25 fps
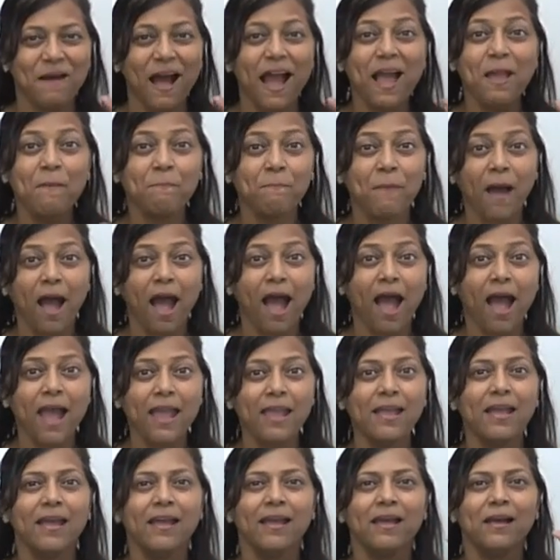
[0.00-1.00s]
Bye
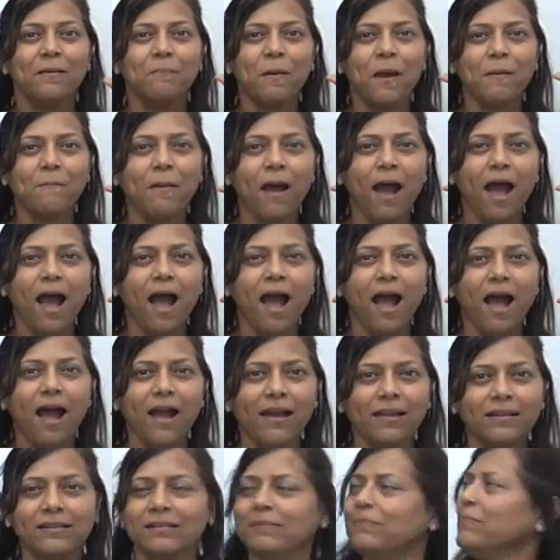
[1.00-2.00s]
bye, bye
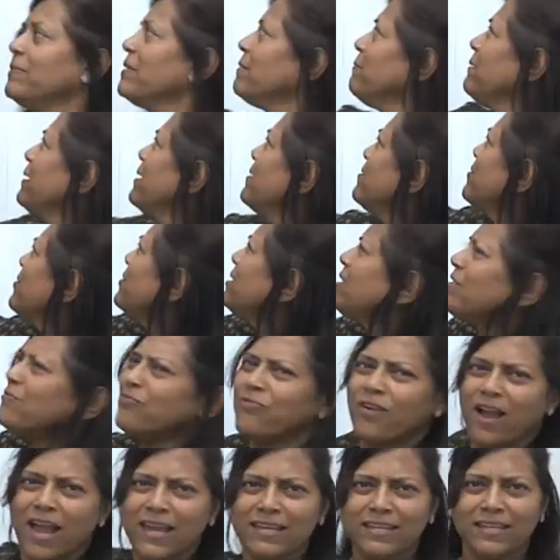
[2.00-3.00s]
bye. Because you're
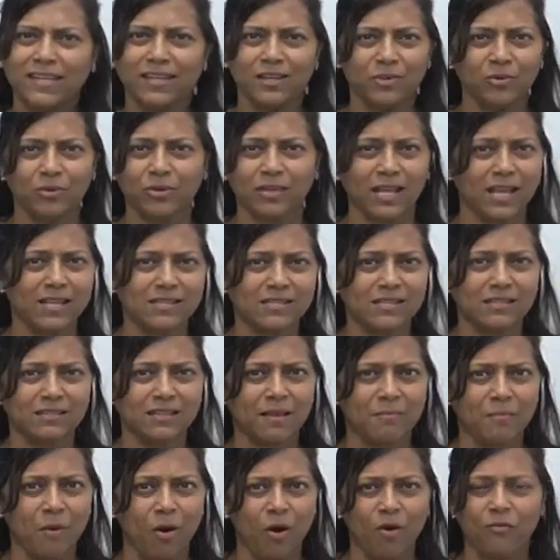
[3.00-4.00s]
dividing, you cancel
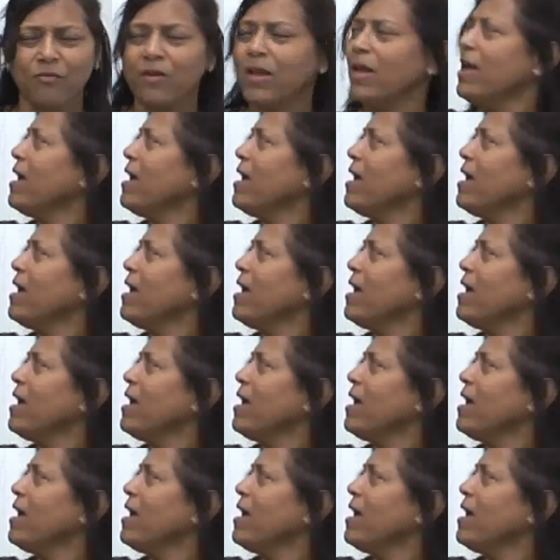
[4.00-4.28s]
them off.